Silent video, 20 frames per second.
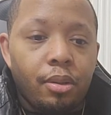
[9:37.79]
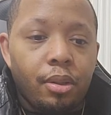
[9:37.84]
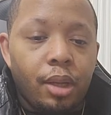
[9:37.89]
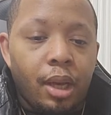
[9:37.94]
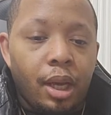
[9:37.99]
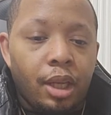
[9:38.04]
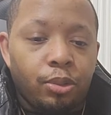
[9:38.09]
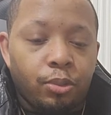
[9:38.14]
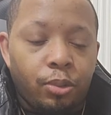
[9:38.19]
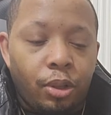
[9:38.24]

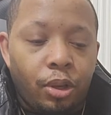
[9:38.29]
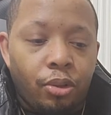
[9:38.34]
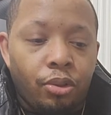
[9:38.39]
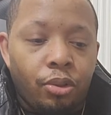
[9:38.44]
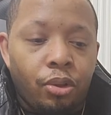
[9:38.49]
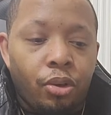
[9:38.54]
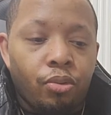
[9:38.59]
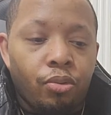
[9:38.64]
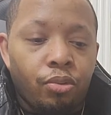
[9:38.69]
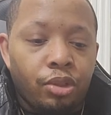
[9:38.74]
As we all
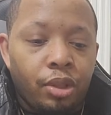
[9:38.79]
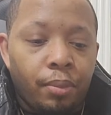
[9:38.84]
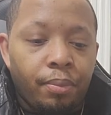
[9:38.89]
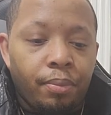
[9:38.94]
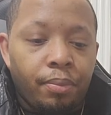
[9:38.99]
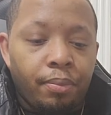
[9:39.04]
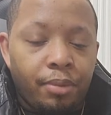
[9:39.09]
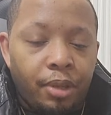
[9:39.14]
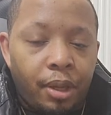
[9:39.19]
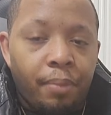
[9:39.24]
know,
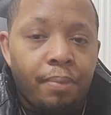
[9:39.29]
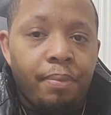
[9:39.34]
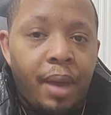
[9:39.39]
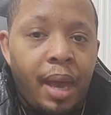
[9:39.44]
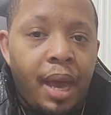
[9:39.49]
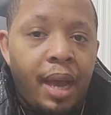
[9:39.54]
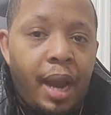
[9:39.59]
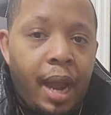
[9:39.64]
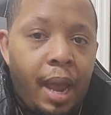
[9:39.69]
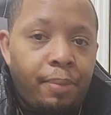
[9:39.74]
some, something
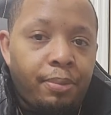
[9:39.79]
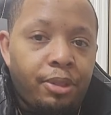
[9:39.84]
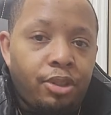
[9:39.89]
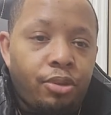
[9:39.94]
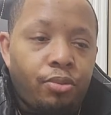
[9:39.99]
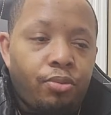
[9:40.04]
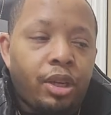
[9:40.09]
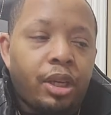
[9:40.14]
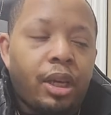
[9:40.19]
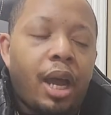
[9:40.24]
bad happens
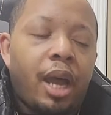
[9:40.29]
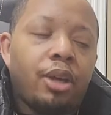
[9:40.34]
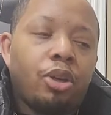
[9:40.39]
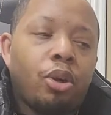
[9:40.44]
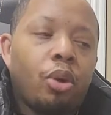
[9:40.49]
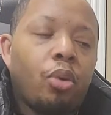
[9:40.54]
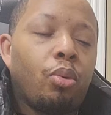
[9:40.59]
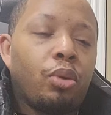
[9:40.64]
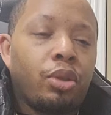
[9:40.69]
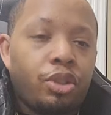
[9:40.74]
to Rick. I
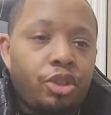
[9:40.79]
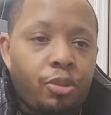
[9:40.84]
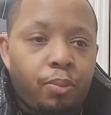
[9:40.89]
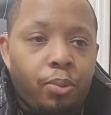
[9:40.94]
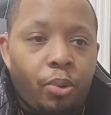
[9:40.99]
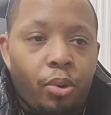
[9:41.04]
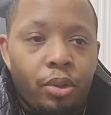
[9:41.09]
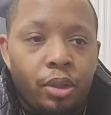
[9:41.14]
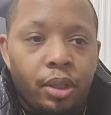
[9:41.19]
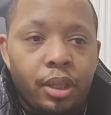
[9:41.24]
don't want to
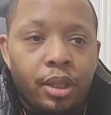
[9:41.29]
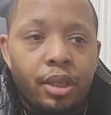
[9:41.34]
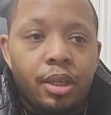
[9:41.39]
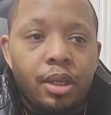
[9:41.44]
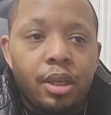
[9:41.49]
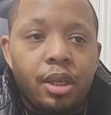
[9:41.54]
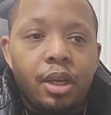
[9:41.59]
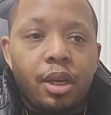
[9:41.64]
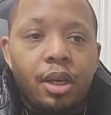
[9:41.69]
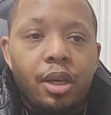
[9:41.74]
spoil it.
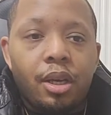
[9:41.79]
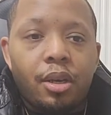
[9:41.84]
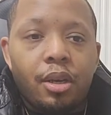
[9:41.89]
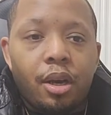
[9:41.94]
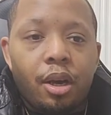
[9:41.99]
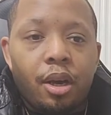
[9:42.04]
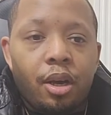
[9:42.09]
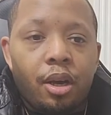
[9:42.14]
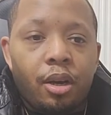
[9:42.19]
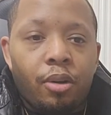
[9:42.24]

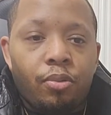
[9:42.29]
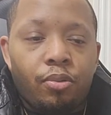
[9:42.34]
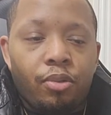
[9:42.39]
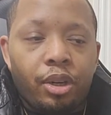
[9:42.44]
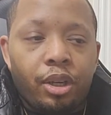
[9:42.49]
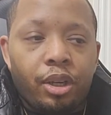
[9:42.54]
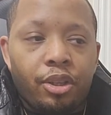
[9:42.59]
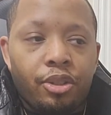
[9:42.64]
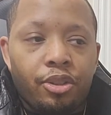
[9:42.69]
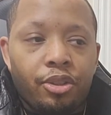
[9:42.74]
Uh,
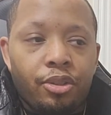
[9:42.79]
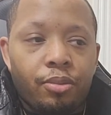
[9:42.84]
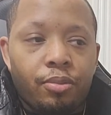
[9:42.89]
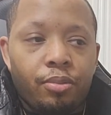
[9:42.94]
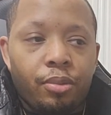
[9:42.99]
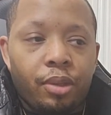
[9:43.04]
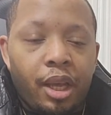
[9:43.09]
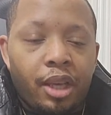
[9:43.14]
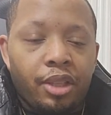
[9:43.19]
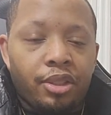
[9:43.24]
Rick is
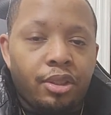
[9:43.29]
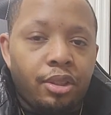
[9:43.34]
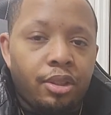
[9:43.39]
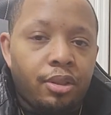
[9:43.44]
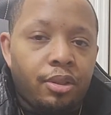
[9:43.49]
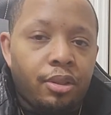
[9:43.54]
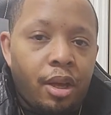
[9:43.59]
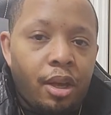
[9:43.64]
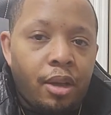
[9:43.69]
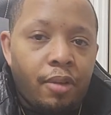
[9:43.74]

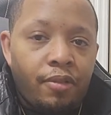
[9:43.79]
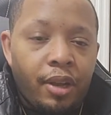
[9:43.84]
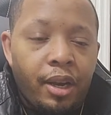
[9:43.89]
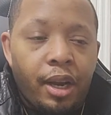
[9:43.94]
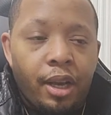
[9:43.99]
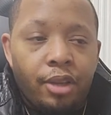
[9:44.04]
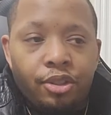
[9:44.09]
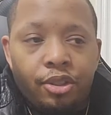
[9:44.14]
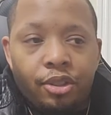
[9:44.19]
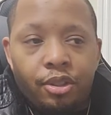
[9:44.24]
Liesel's, uh, Van
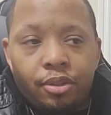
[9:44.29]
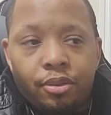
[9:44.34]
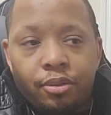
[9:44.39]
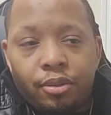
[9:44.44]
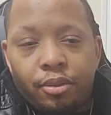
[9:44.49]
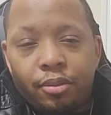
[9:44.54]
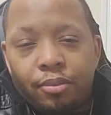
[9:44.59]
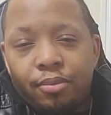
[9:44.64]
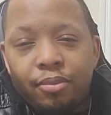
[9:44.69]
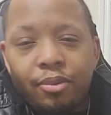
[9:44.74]

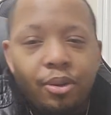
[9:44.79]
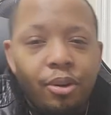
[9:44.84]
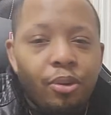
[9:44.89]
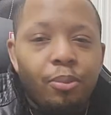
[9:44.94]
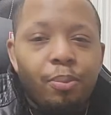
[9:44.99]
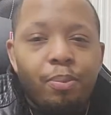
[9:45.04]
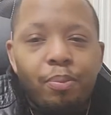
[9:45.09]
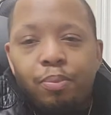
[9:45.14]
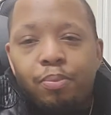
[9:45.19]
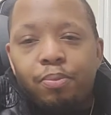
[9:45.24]
Helsing's, you
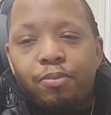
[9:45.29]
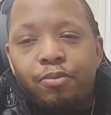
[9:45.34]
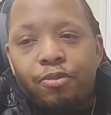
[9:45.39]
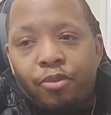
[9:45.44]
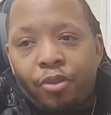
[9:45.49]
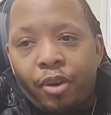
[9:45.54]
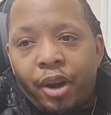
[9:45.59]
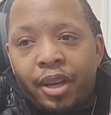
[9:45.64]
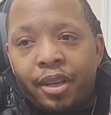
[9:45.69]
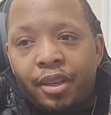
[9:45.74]
know,
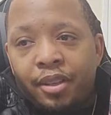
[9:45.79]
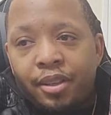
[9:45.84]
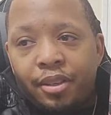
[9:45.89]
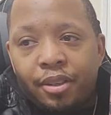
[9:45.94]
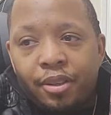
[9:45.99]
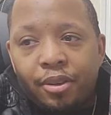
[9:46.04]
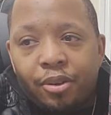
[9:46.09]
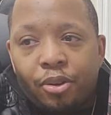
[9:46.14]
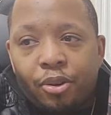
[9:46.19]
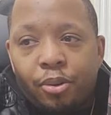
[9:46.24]

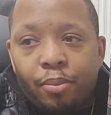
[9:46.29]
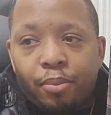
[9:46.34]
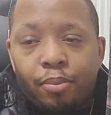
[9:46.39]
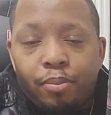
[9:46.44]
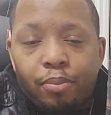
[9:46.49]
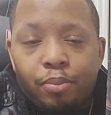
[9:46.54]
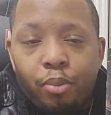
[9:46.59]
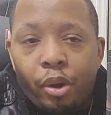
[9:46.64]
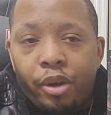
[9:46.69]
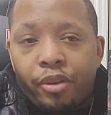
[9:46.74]
friend or
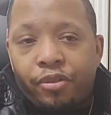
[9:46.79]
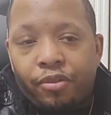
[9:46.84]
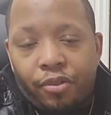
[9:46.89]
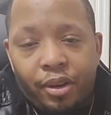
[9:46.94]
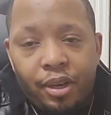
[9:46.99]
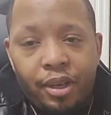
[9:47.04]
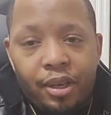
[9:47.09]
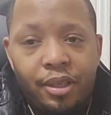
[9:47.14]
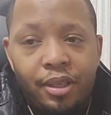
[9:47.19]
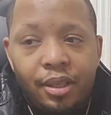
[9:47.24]

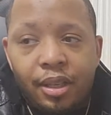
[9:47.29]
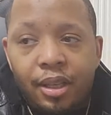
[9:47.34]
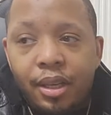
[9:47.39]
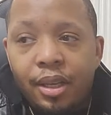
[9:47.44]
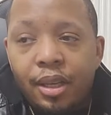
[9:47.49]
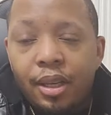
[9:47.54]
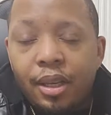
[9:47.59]
boyfriend.